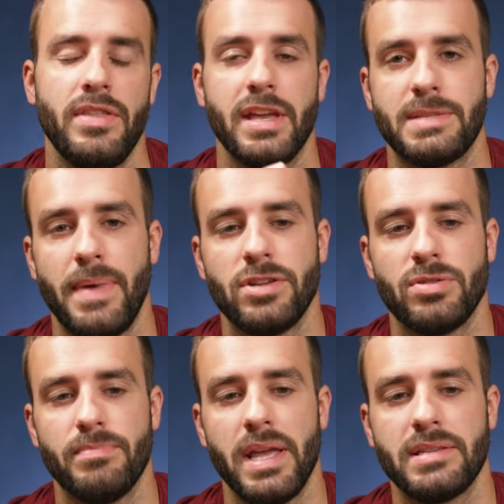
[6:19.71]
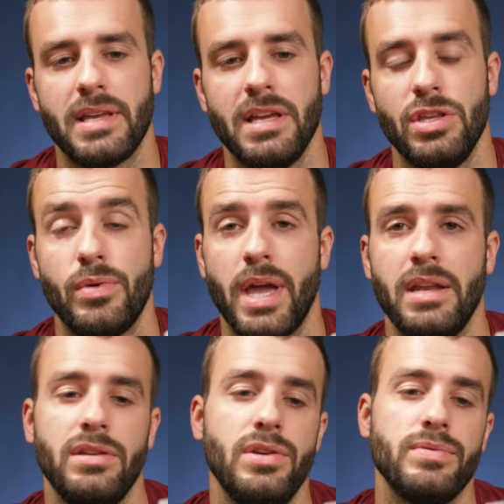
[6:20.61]
the expansion base kit, you
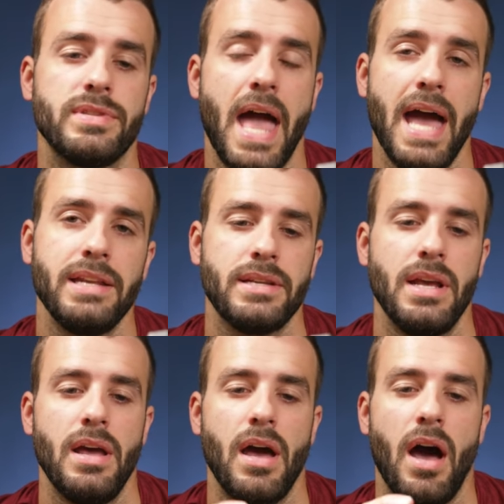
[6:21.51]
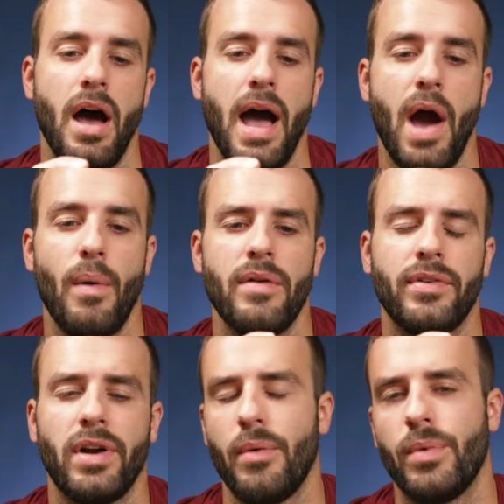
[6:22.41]
can use that.
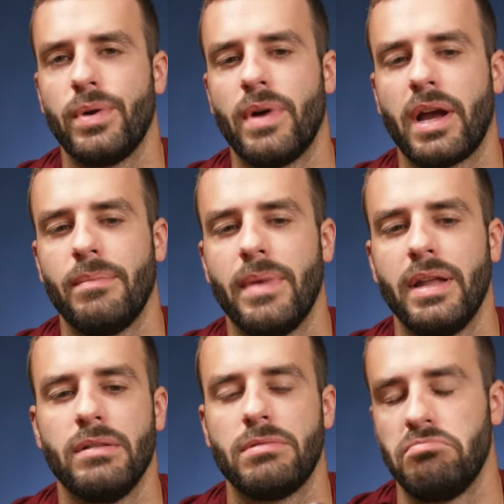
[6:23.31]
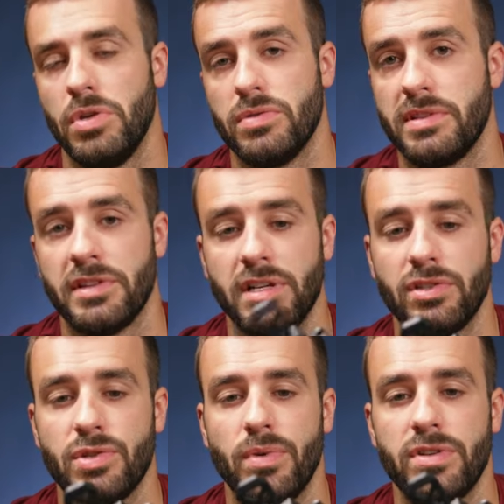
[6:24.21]
However, I would recommend using the
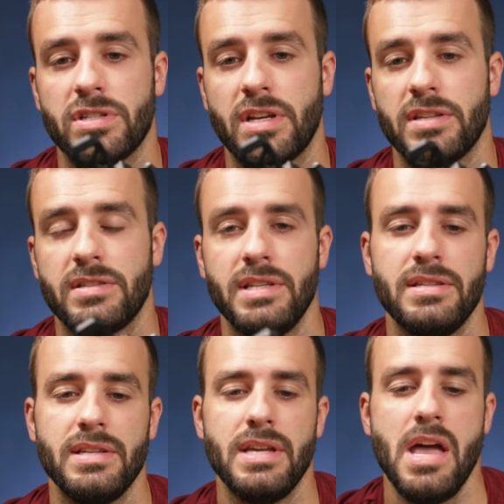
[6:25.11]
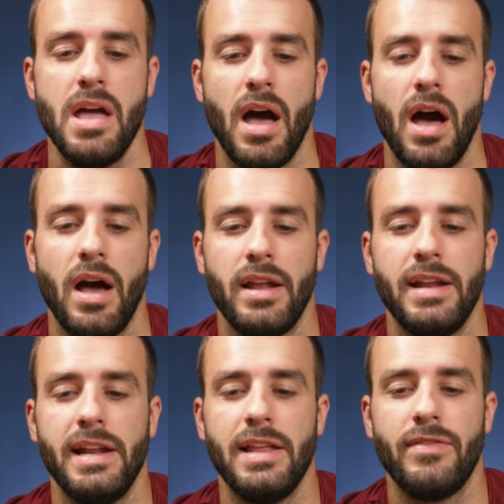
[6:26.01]
Tilta one just because it's easy. And
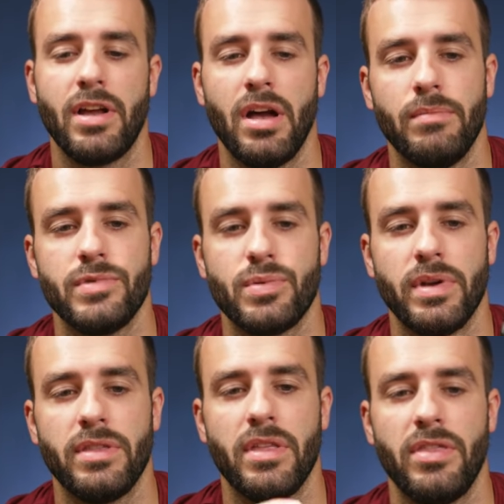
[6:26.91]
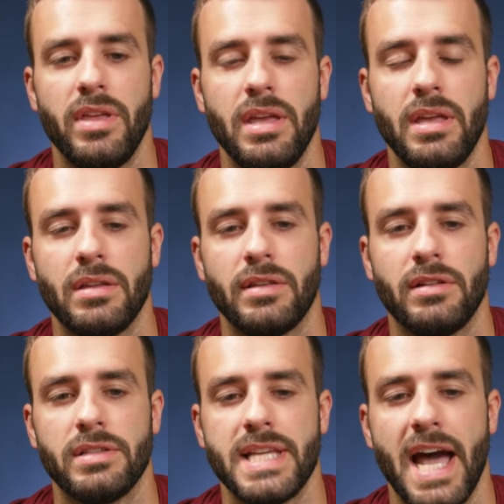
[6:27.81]
it even comes with the
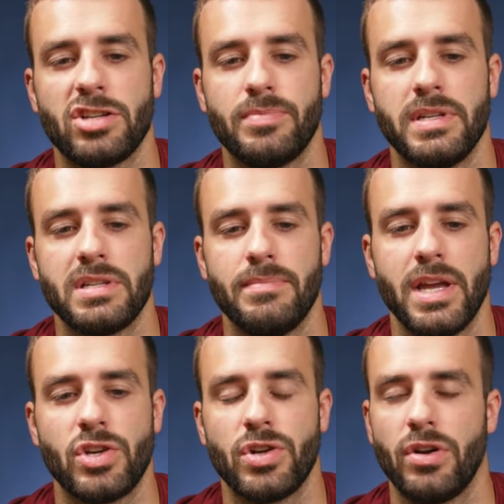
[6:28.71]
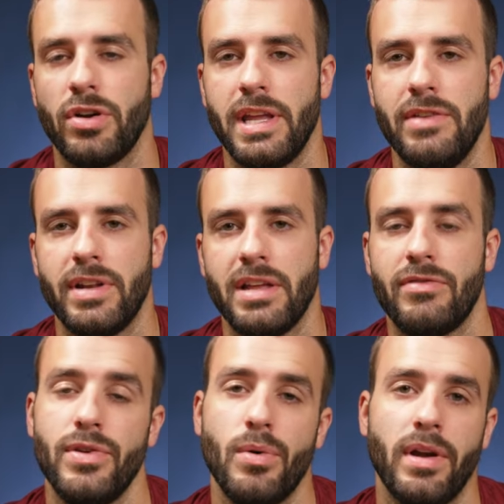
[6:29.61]
little attachment to make sure even
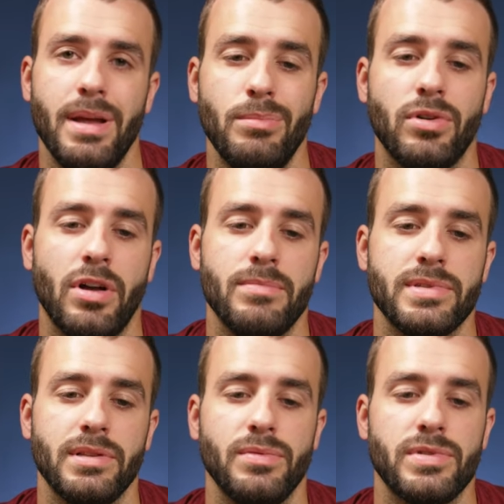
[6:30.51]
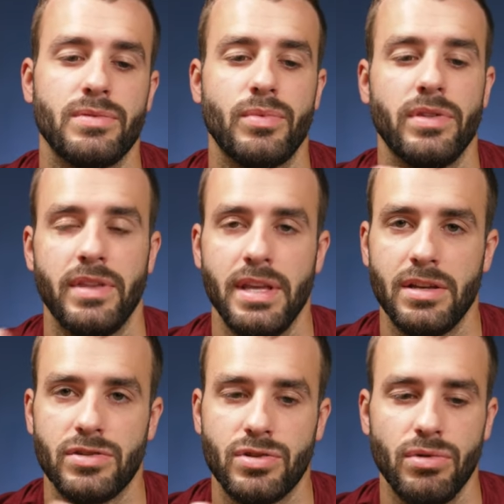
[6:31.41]
if your gimbal comes loose with the
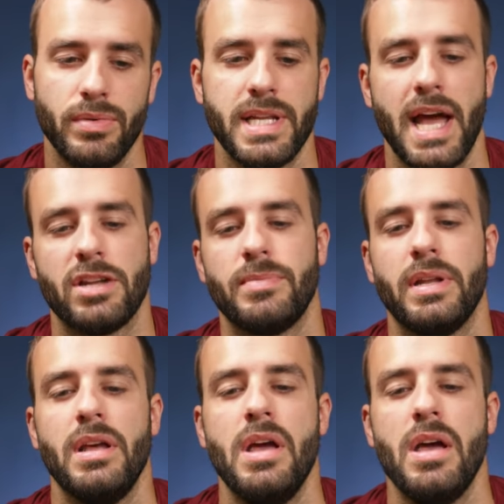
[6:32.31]
screw attachment,